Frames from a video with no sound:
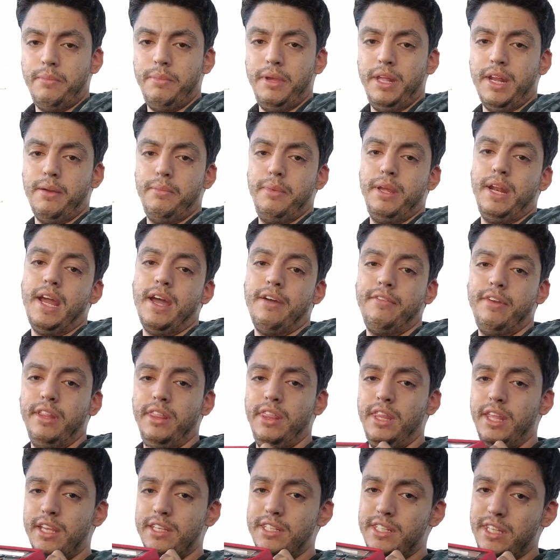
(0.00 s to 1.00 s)
I mean, I've been
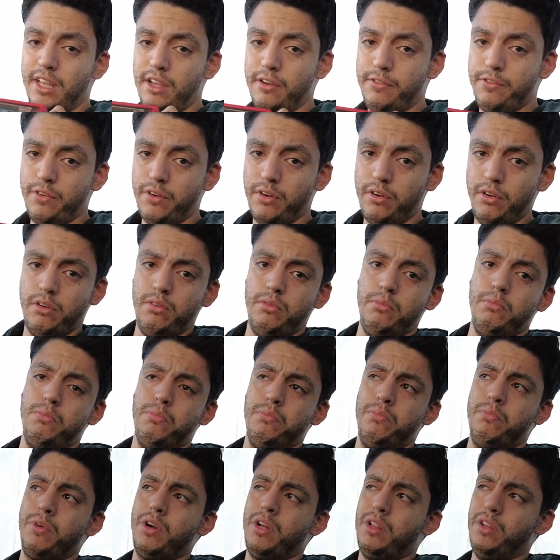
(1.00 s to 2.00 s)
having this thing for
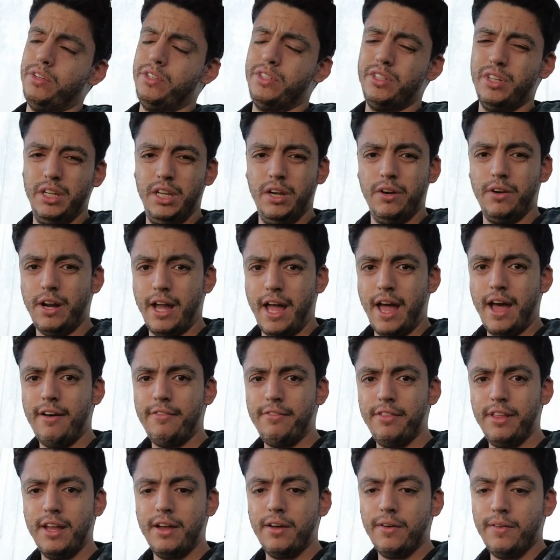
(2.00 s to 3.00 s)
close to a year and a
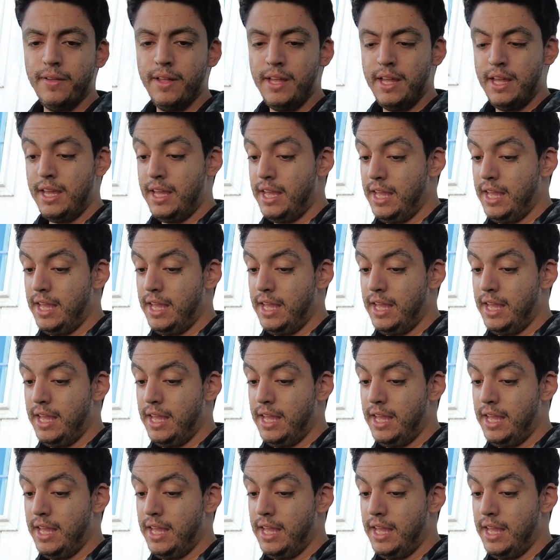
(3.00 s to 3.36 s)
half now,